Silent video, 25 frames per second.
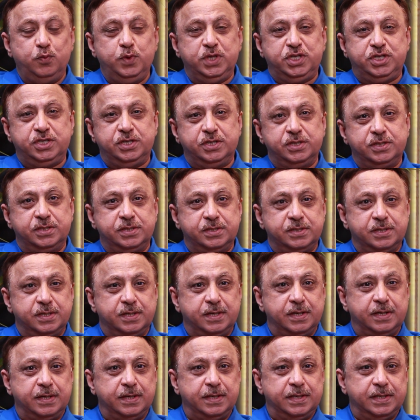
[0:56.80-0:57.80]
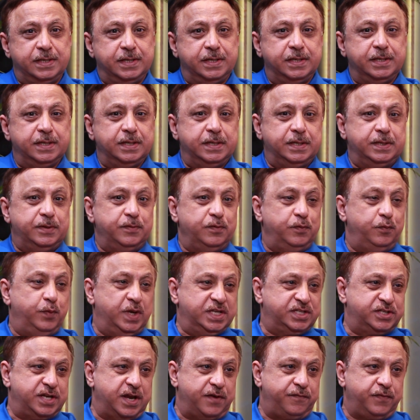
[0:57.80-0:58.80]
which is
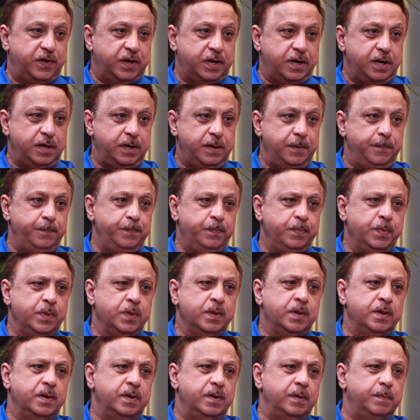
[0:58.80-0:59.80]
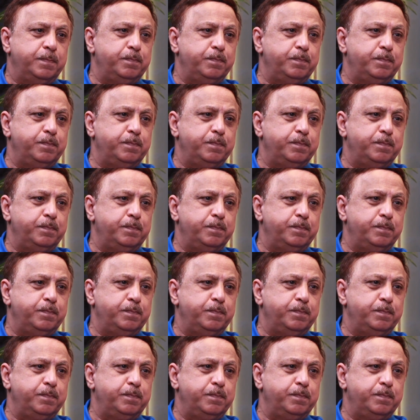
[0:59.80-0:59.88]
West Africa, a